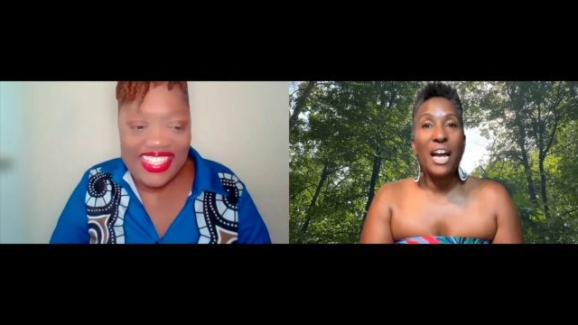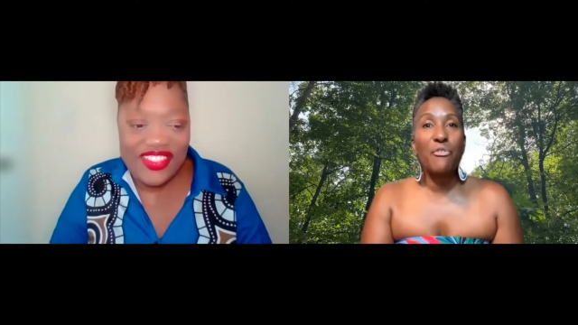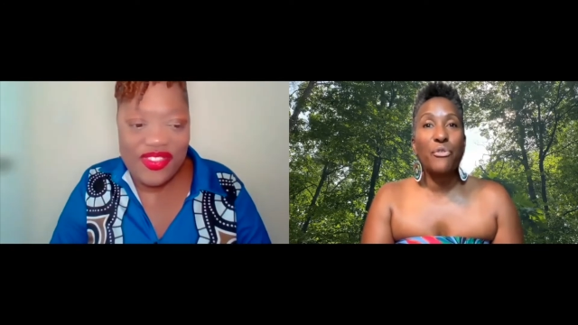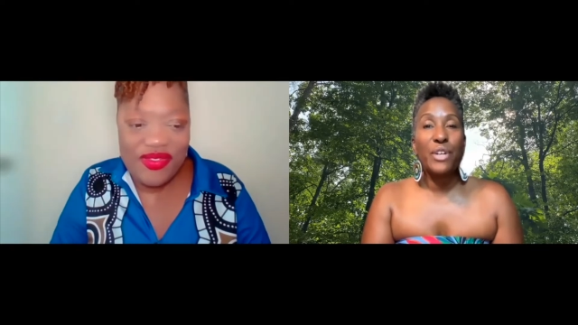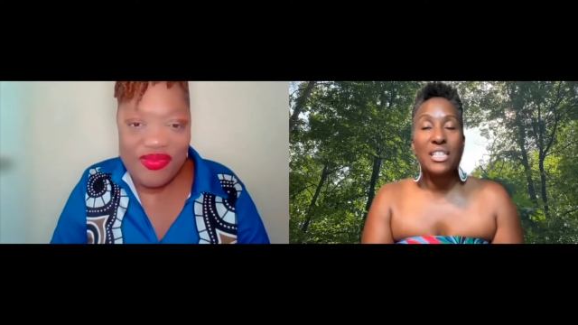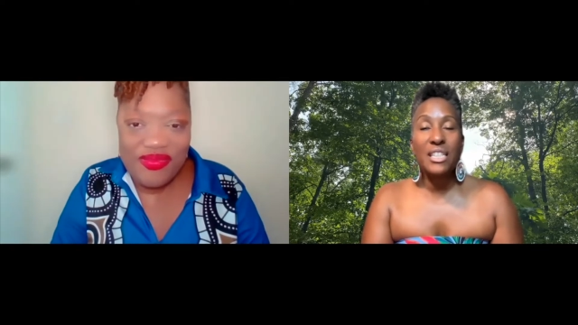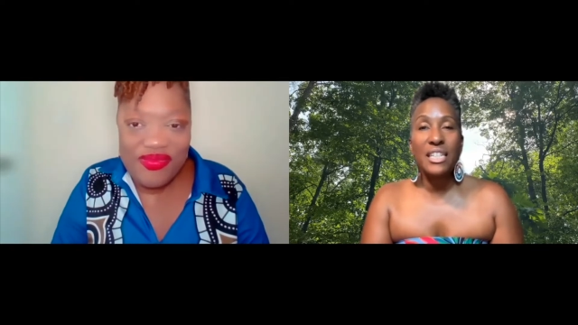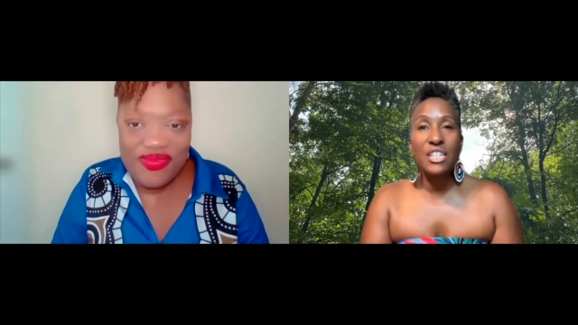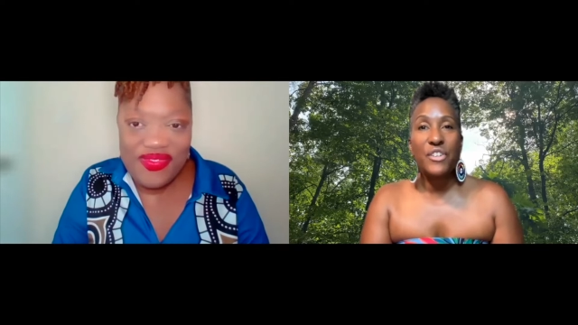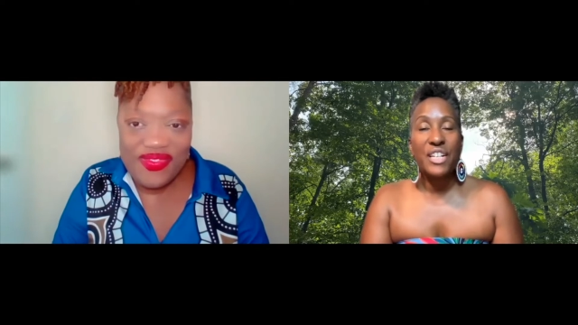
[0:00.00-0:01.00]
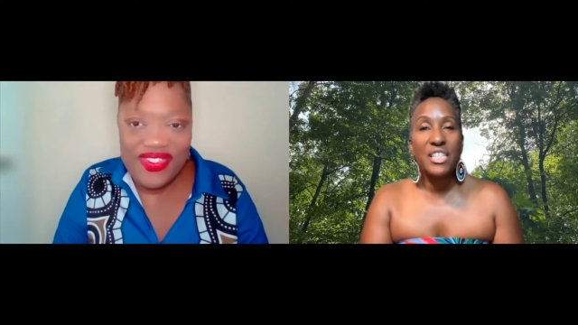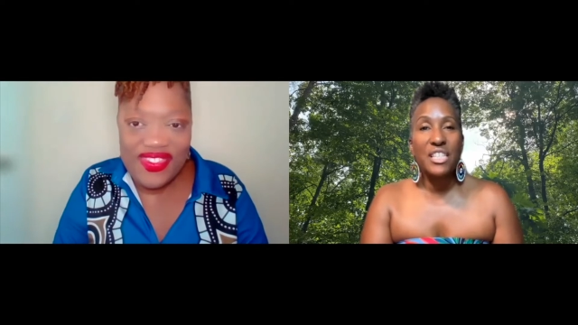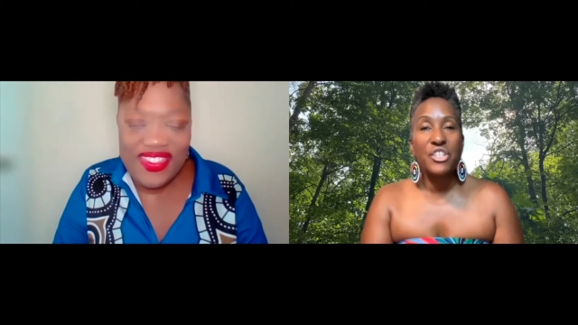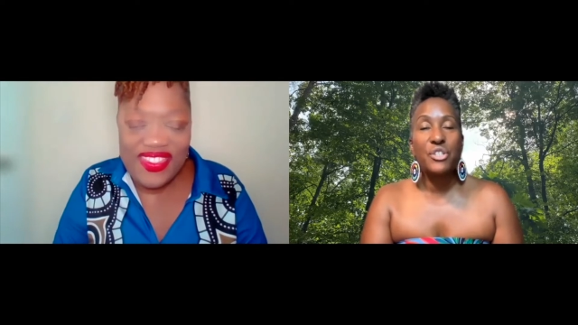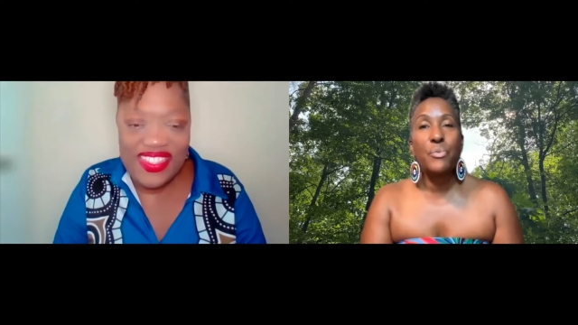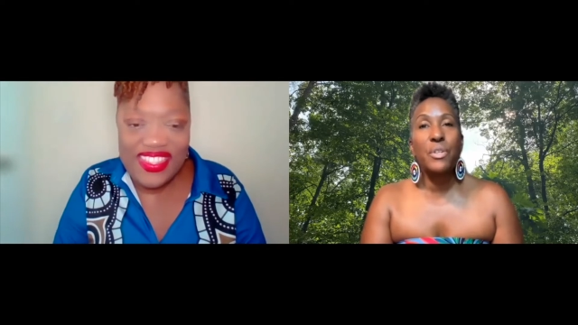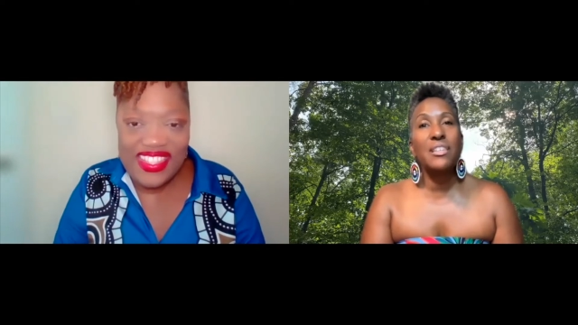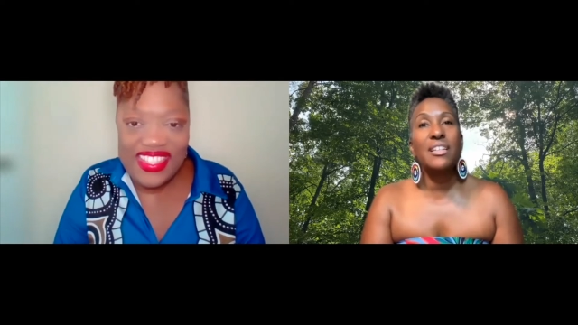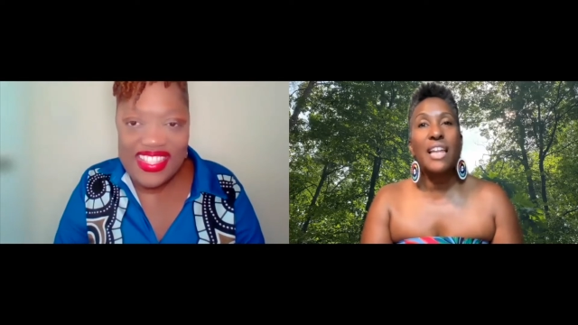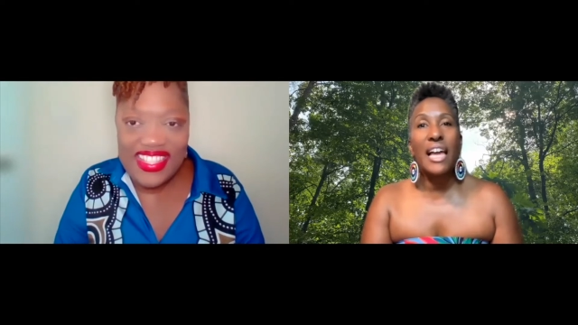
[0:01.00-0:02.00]
Speaker 1: I've recently transitioned
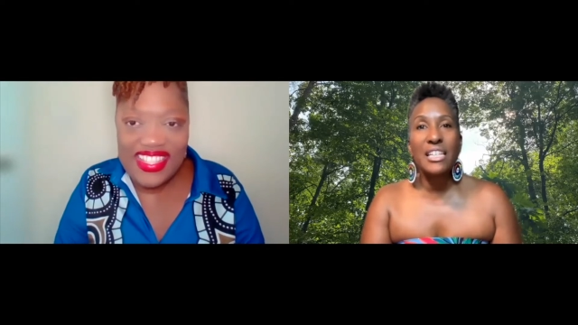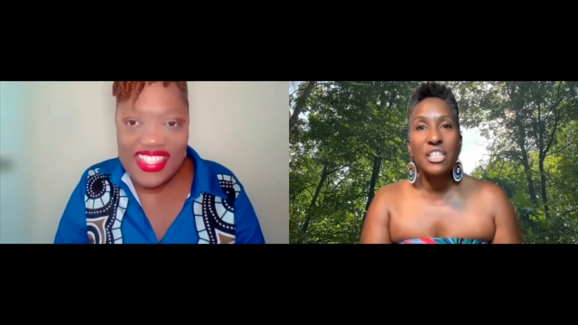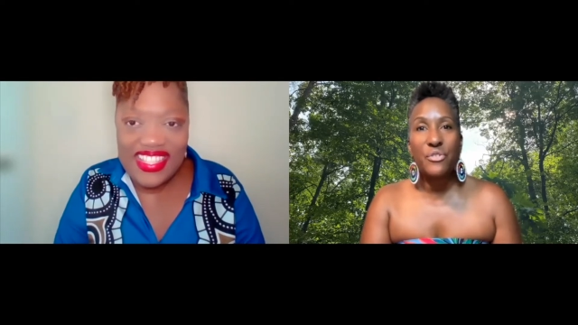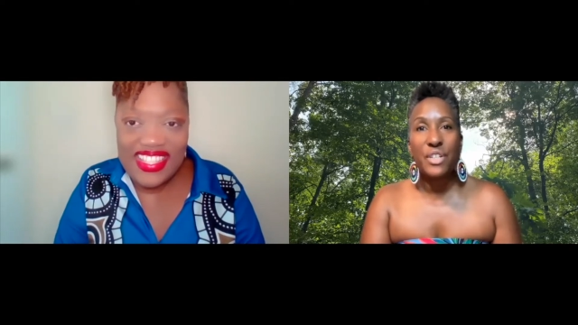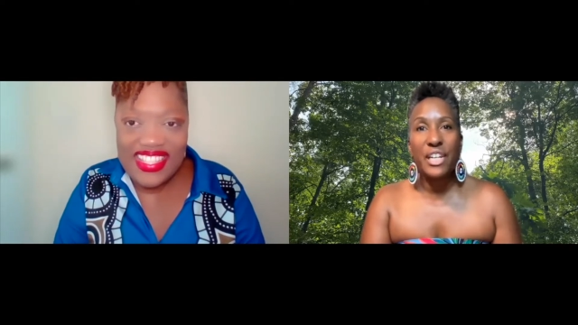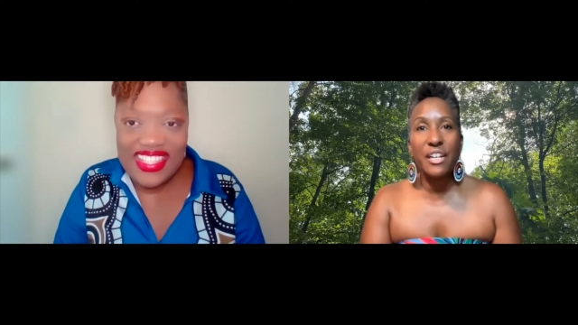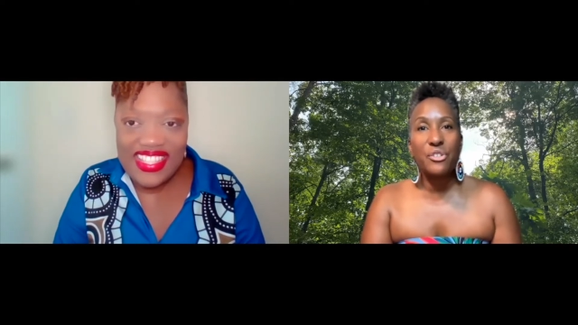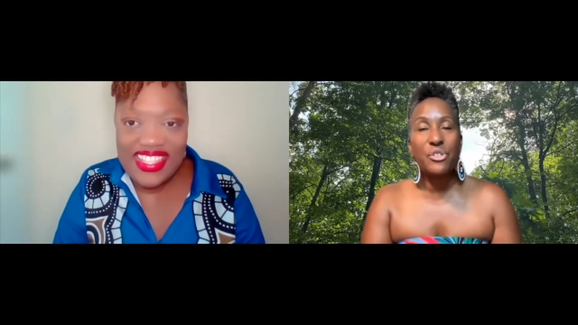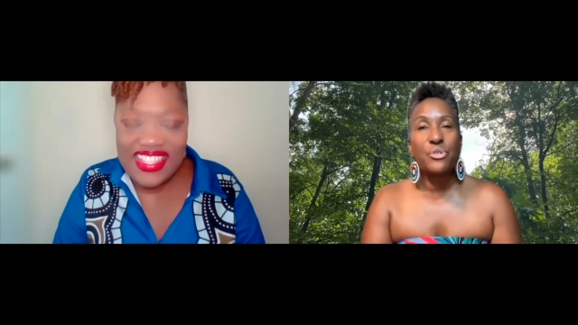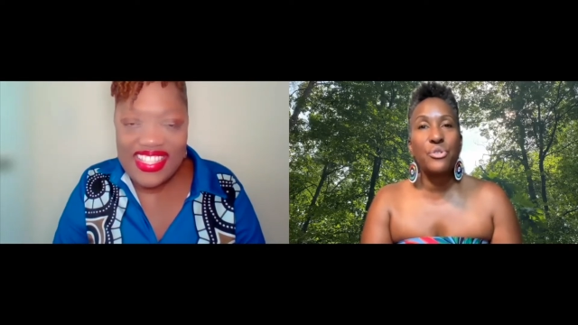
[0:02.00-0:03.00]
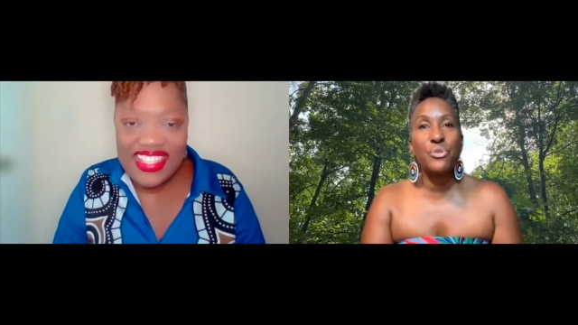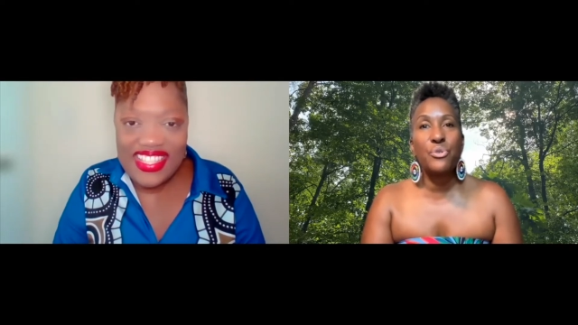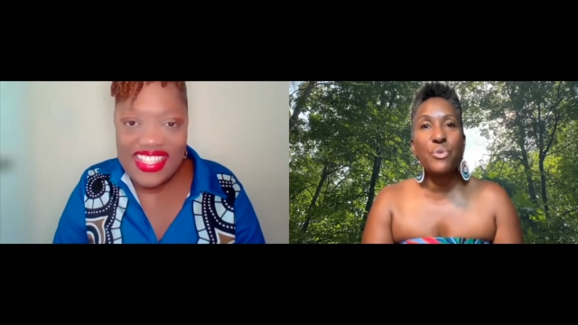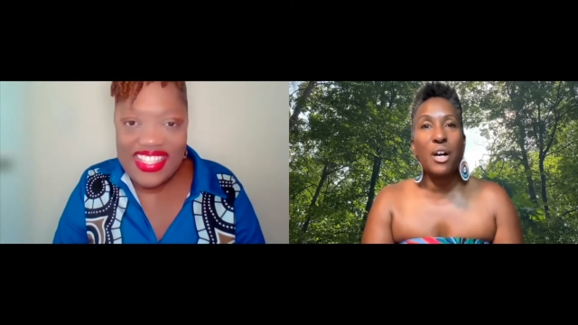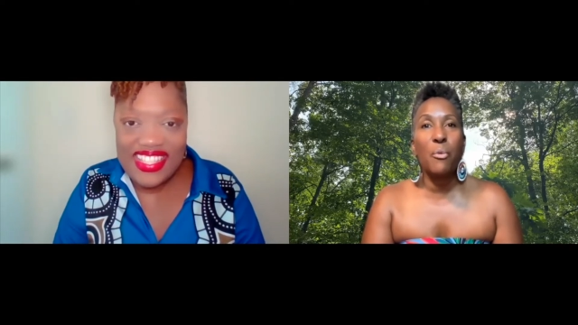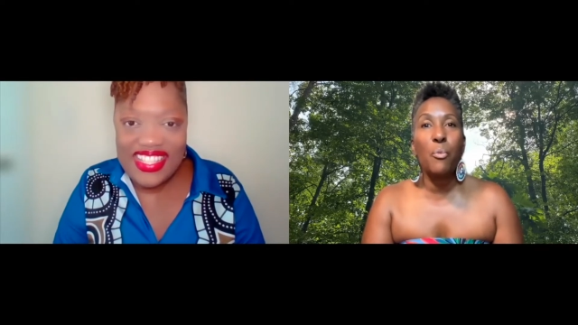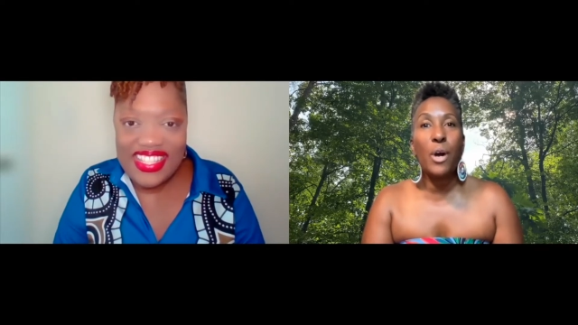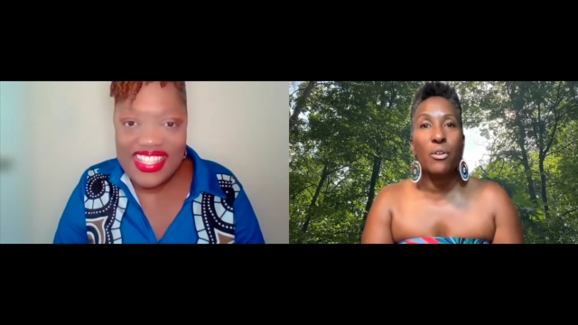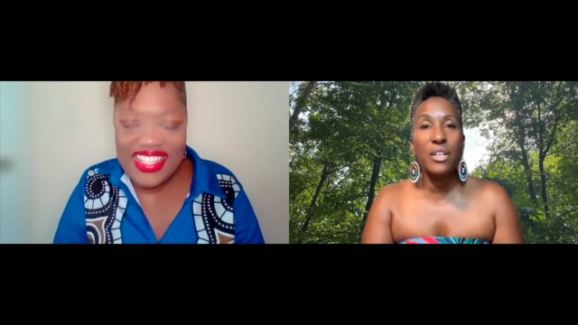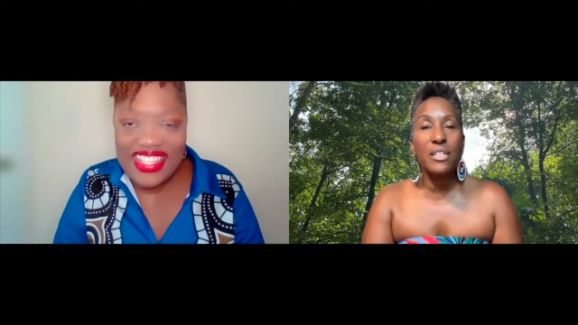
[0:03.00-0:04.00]
within the last three years to do um,
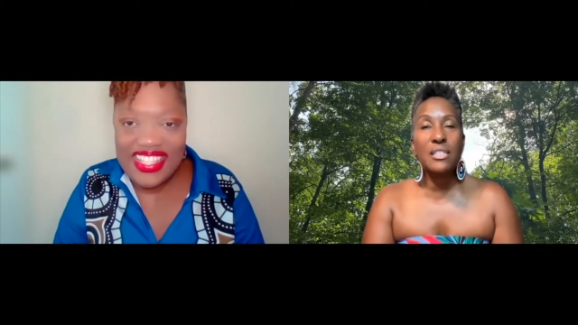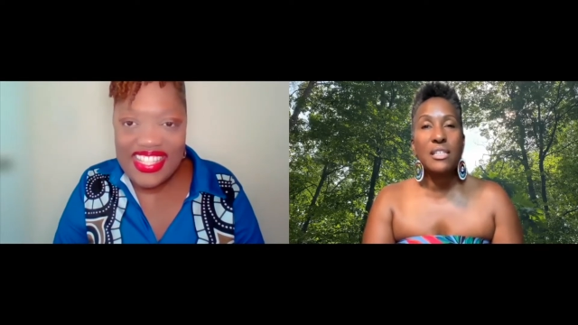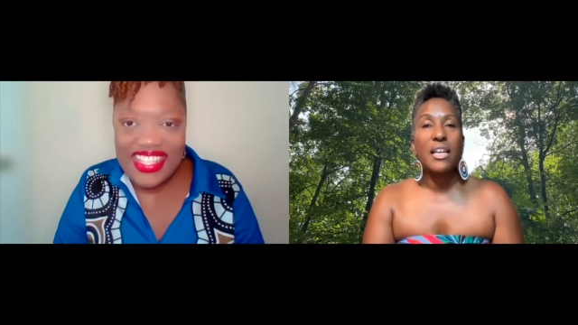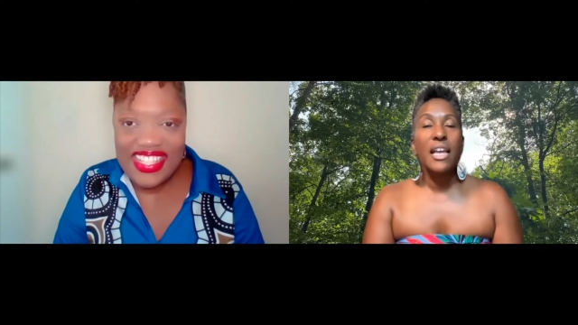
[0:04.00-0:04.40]
wellness.